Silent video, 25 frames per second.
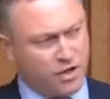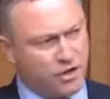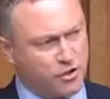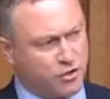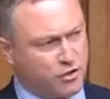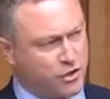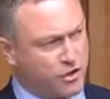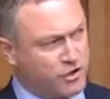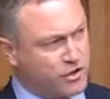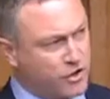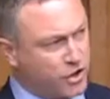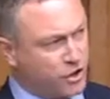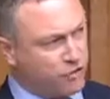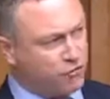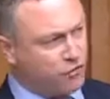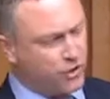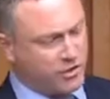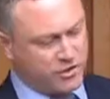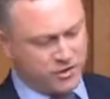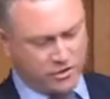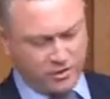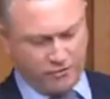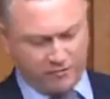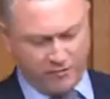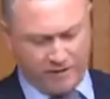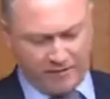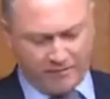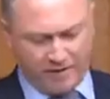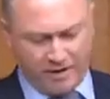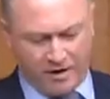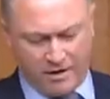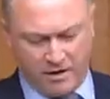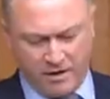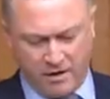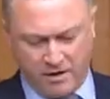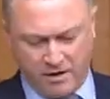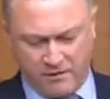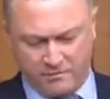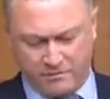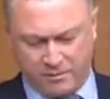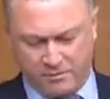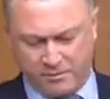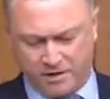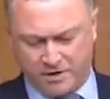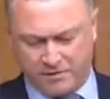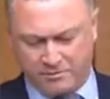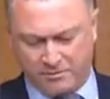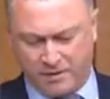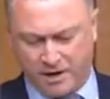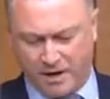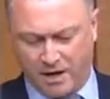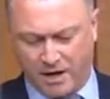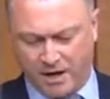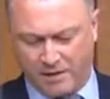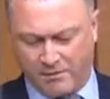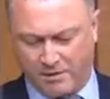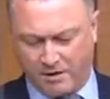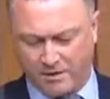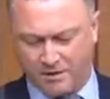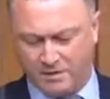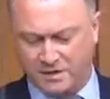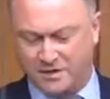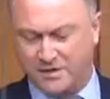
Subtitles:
Just across the river from this Parliament